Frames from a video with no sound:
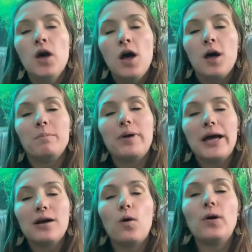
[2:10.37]

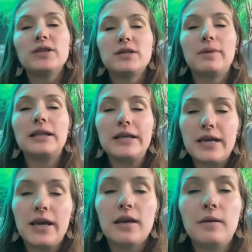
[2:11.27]
But
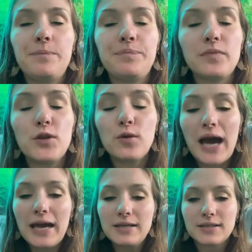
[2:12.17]
ultimately, you
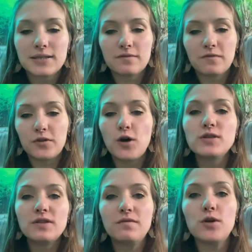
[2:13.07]
guys, for
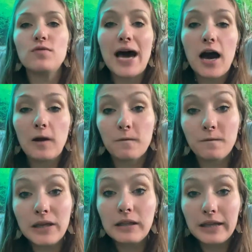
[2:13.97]
those of you that are
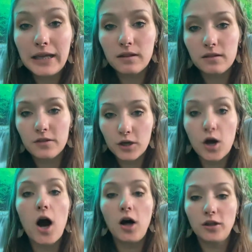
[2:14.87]
feeling the
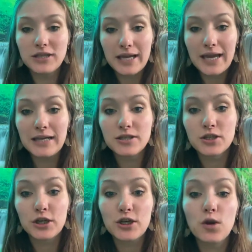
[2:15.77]
call to
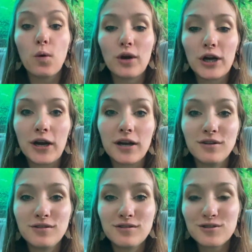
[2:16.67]
answer your
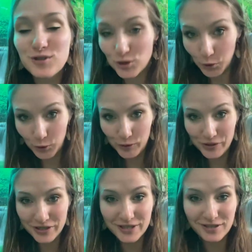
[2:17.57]

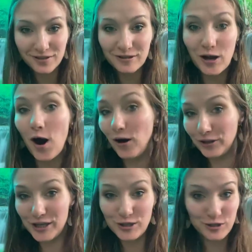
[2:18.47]
soul's
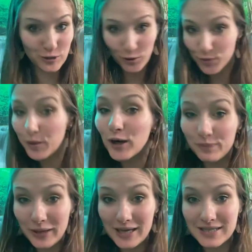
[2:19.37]
calling, your soul's
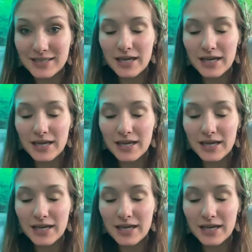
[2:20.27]
purpose,